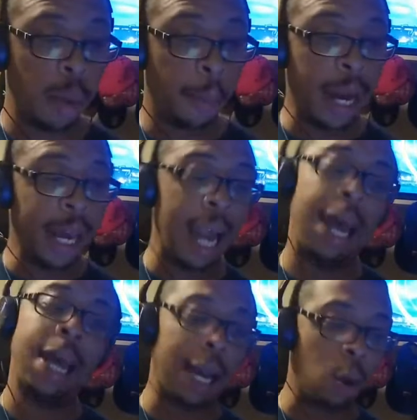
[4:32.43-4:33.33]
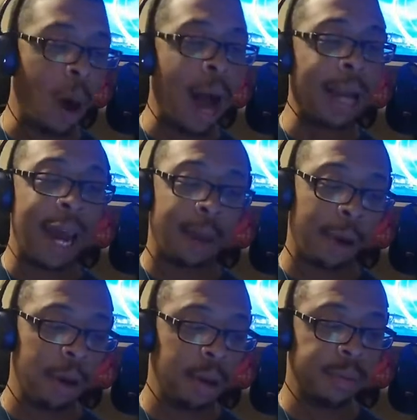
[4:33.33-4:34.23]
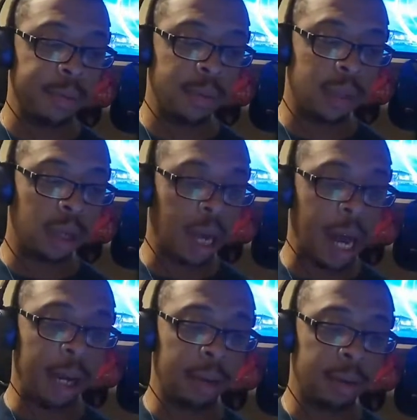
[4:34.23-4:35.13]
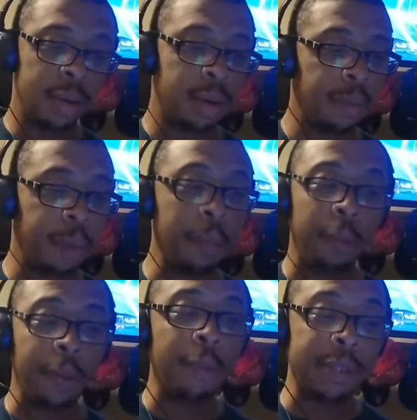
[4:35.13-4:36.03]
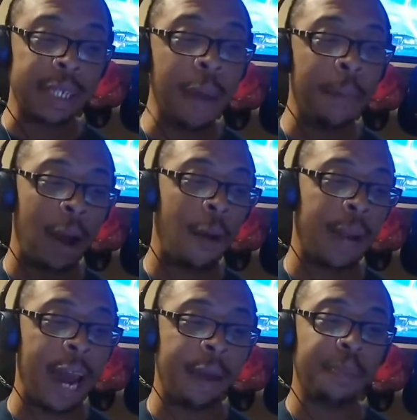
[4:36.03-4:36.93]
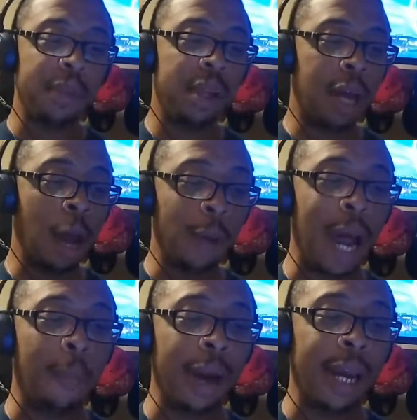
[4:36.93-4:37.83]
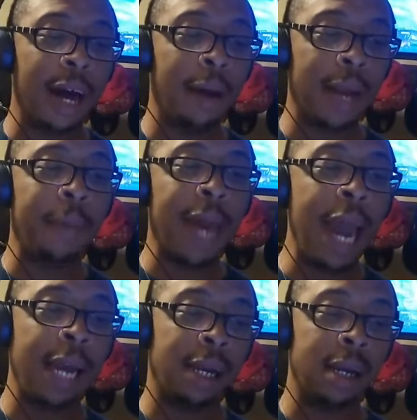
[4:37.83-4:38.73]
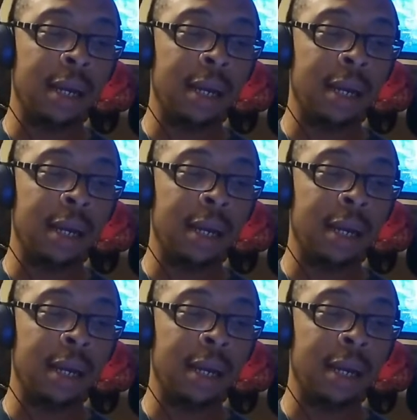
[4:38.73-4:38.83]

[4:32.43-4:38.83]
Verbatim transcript: But it got it got a quad DAC, bro. Like people people sleeping on that, and when I bring it up, they be hating.